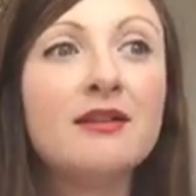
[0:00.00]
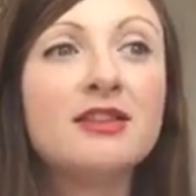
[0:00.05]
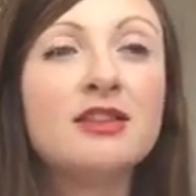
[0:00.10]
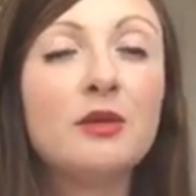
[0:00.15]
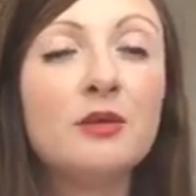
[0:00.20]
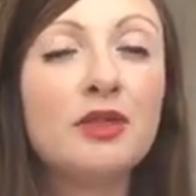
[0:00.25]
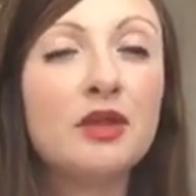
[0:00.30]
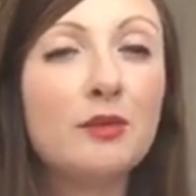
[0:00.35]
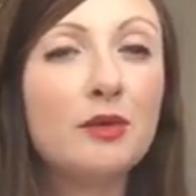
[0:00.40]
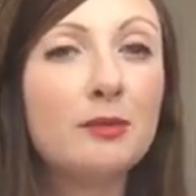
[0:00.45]

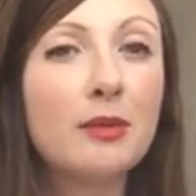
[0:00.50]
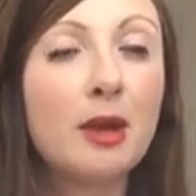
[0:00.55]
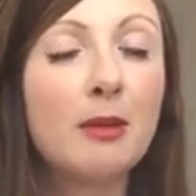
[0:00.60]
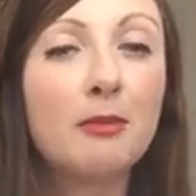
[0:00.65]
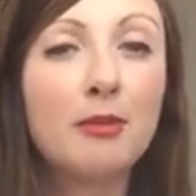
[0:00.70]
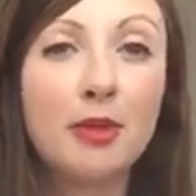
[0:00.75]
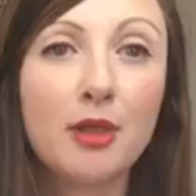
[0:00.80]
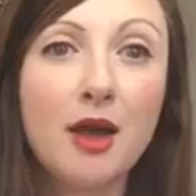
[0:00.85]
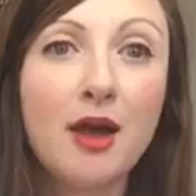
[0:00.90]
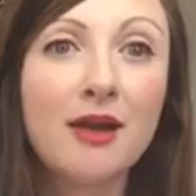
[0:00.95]
So when my
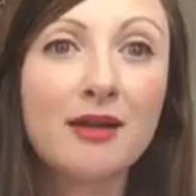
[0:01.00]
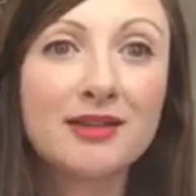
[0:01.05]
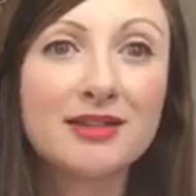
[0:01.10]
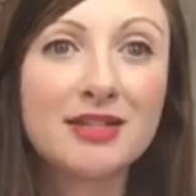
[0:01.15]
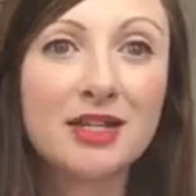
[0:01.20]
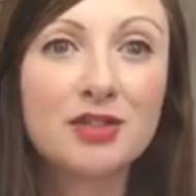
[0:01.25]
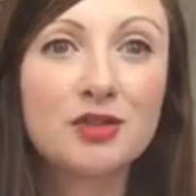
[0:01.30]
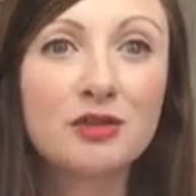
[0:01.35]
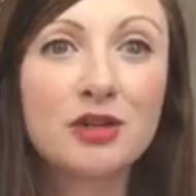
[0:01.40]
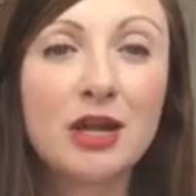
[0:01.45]
block
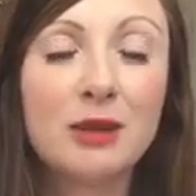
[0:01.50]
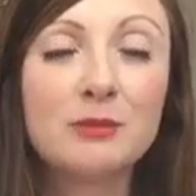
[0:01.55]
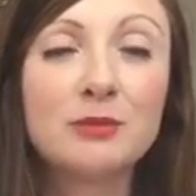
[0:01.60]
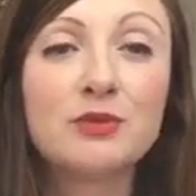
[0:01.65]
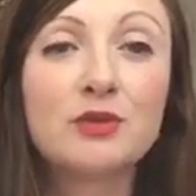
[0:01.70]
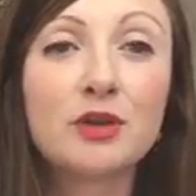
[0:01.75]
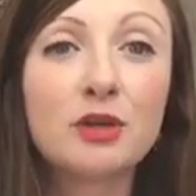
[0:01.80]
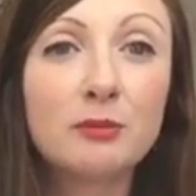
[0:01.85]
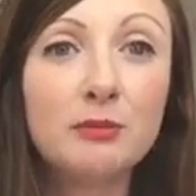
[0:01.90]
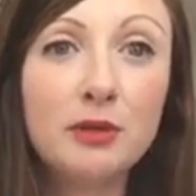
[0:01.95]
schedule comes
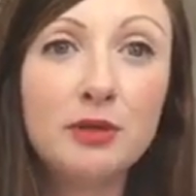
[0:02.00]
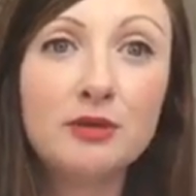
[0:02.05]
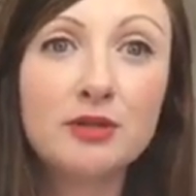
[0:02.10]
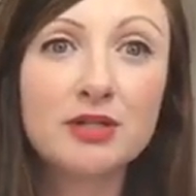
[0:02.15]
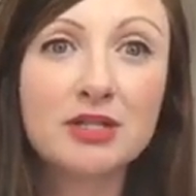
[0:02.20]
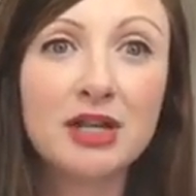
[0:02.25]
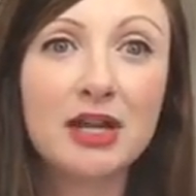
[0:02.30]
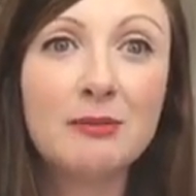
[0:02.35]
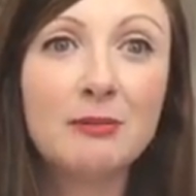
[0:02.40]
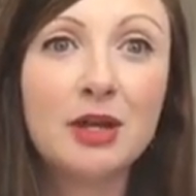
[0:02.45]
for computer
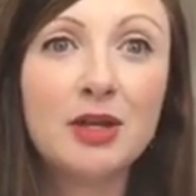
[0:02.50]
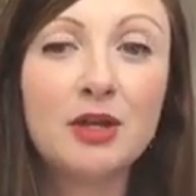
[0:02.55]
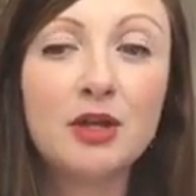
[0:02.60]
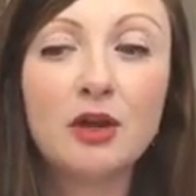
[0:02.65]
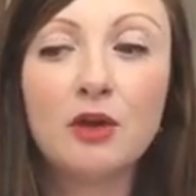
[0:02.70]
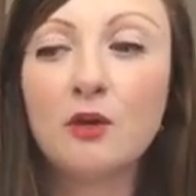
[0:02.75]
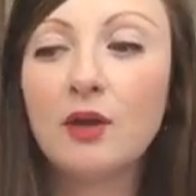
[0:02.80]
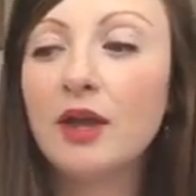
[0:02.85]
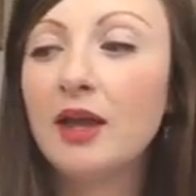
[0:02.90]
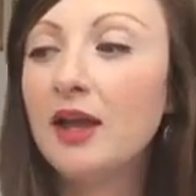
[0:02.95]
time, I
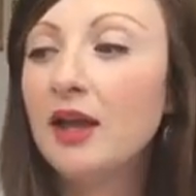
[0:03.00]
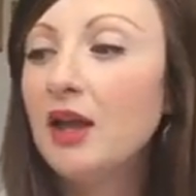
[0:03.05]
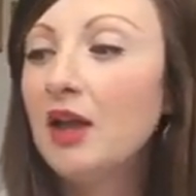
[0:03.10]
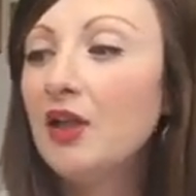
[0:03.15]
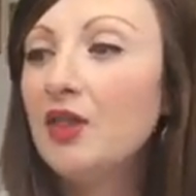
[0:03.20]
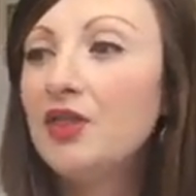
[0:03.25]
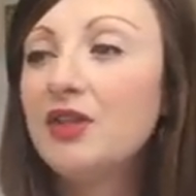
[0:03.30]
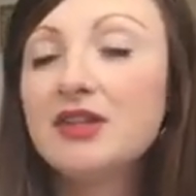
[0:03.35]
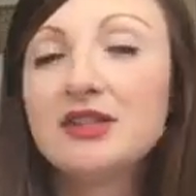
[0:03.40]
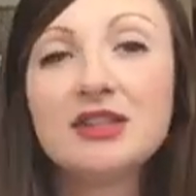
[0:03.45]
know
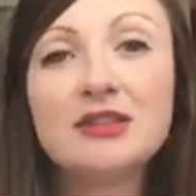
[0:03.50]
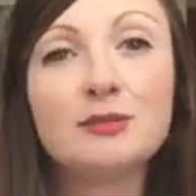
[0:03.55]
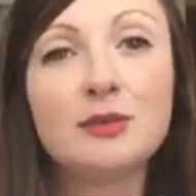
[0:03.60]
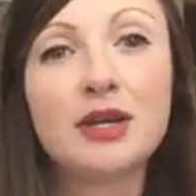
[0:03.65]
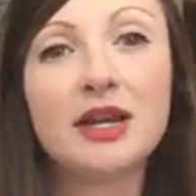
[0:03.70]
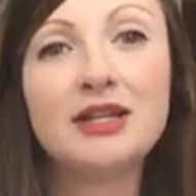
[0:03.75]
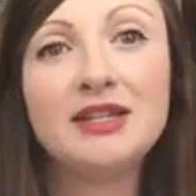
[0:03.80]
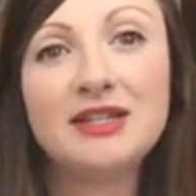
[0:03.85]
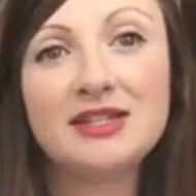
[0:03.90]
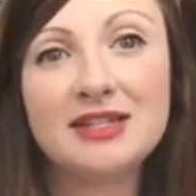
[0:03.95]
this is what
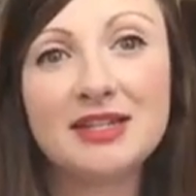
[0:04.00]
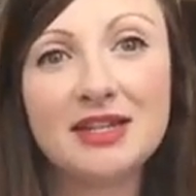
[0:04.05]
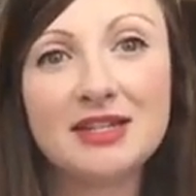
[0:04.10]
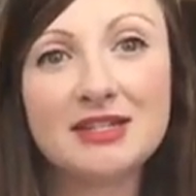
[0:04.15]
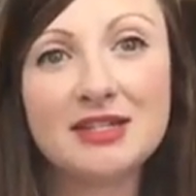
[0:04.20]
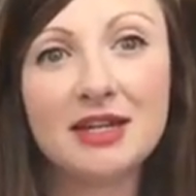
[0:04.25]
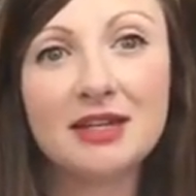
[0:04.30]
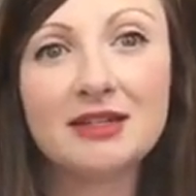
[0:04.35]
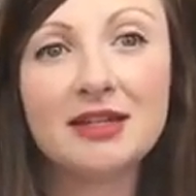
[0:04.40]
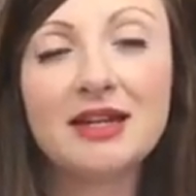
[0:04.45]
I need to get
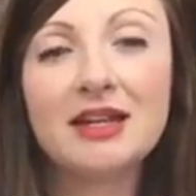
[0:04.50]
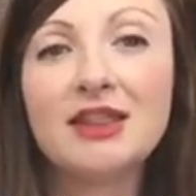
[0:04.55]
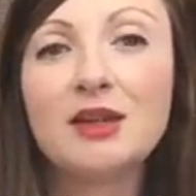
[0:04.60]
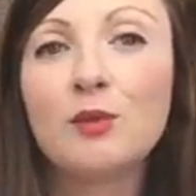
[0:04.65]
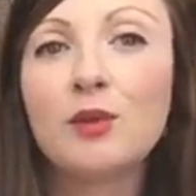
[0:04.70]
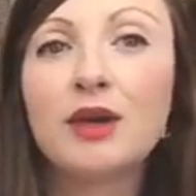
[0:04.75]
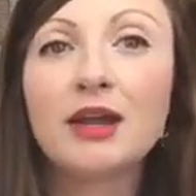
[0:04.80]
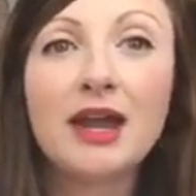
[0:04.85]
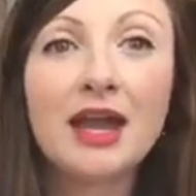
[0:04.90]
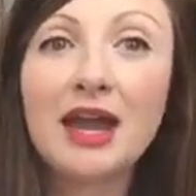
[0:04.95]
done. And they
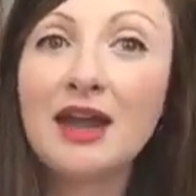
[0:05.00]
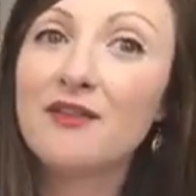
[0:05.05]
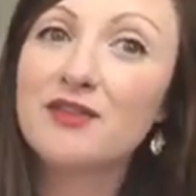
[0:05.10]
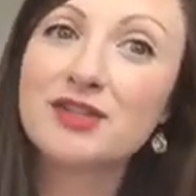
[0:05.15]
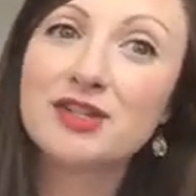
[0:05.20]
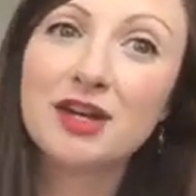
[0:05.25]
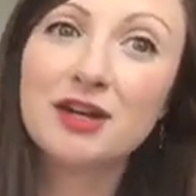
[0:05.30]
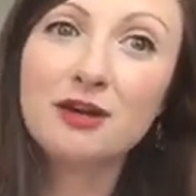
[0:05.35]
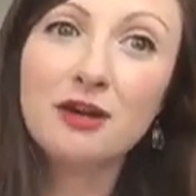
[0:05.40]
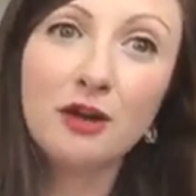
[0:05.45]
weren't half
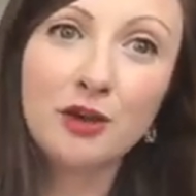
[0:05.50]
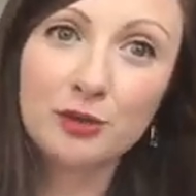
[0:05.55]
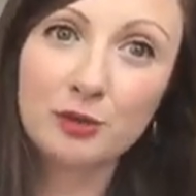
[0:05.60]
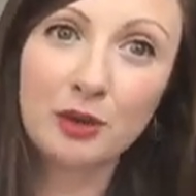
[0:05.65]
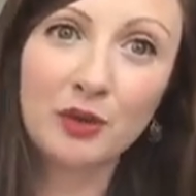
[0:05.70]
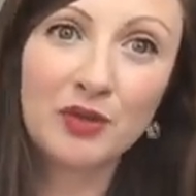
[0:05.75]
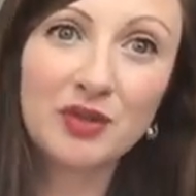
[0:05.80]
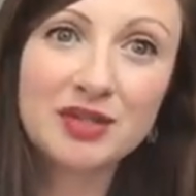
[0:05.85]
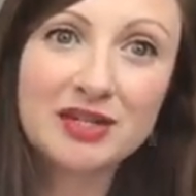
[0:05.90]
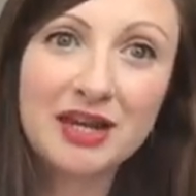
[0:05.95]
done all
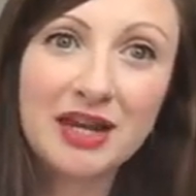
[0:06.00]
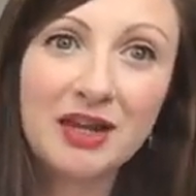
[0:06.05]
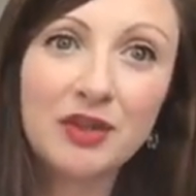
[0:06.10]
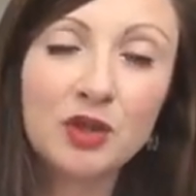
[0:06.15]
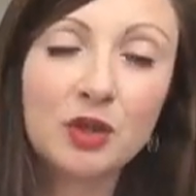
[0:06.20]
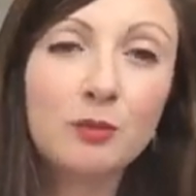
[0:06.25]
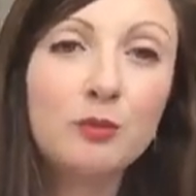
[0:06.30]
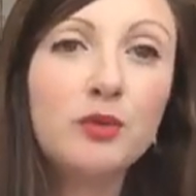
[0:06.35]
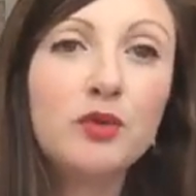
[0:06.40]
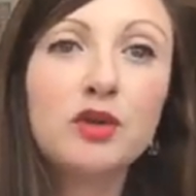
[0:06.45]
throughout the day. The
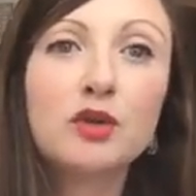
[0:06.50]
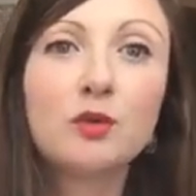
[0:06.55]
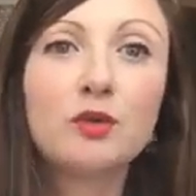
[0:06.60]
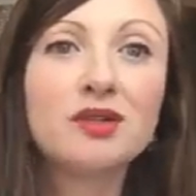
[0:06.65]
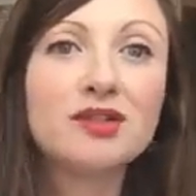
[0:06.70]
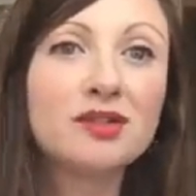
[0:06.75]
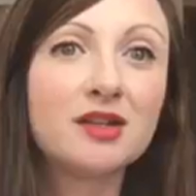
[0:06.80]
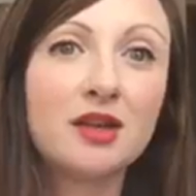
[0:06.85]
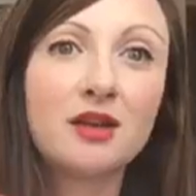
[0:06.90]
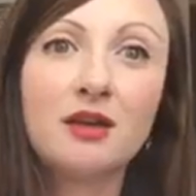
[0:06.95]
computer
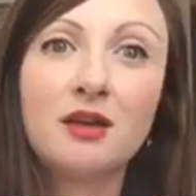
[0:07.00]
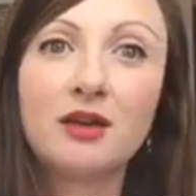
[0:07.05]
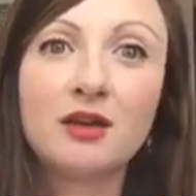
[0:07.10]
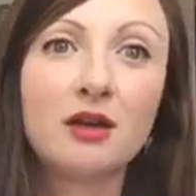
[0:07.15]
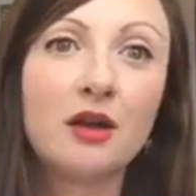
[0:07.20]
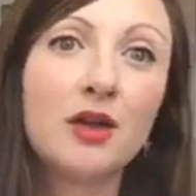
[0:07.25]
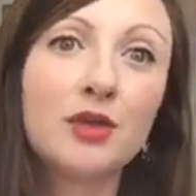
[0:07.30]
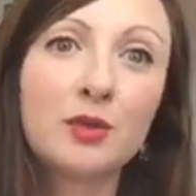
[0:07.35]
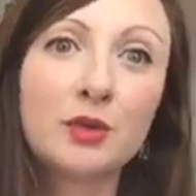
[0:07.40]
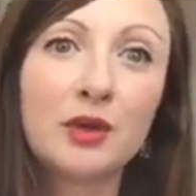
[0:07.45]
was not on
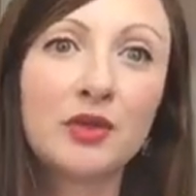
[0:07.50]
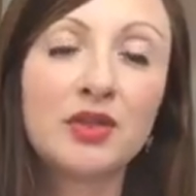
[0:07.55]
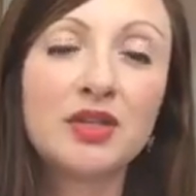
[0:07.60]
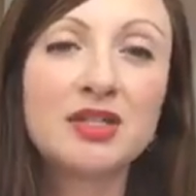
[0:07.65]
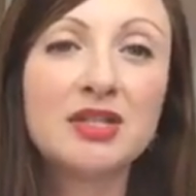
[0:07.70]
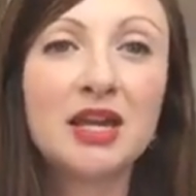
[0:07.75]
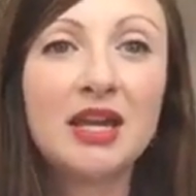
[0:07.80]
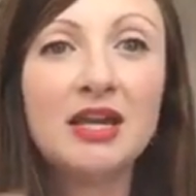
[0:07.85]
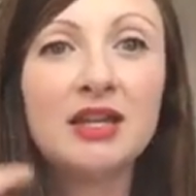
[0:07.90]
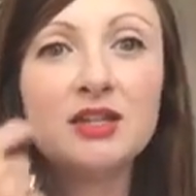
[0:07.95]
all throughout the
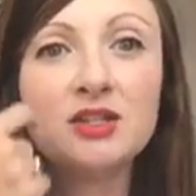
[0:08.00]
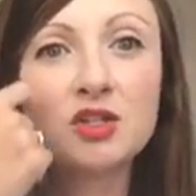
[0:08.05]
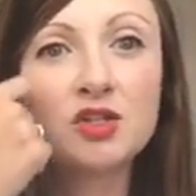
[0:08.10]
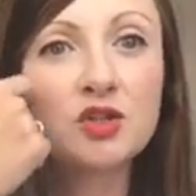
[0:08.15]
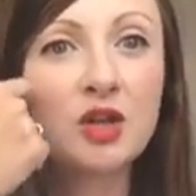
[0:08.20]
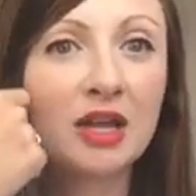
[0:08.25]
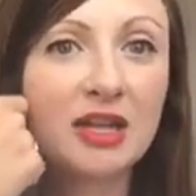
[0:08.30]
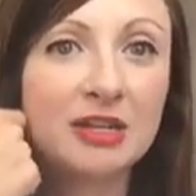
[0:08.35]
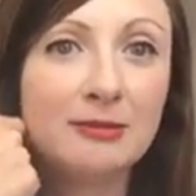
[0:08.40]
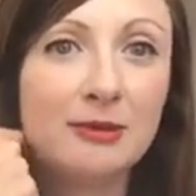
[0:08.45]
day,
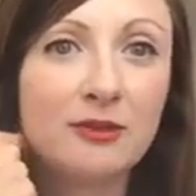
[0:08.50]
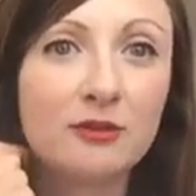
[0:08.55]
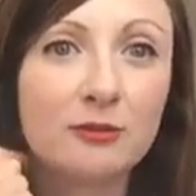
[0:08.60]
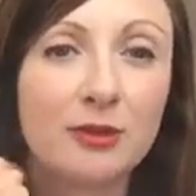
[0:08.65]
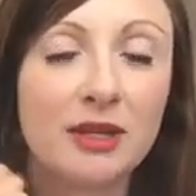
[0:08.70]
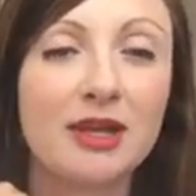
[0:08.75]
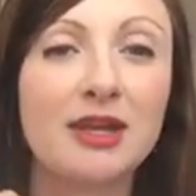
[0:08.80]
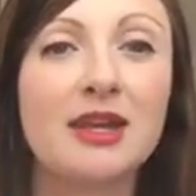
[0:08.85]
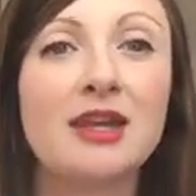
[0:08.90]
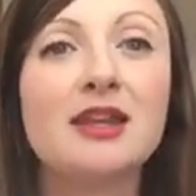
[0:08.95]
distracting me from
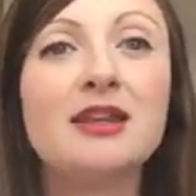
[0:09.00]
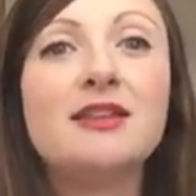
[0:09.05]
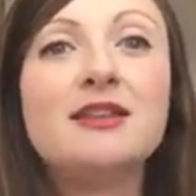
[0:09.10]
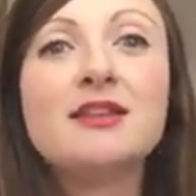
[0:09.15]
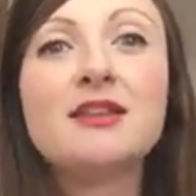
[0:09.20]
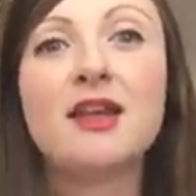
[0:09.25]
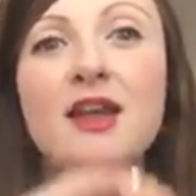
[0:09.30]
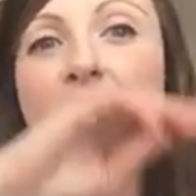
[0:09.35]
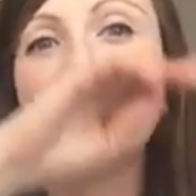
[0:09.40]
my kids,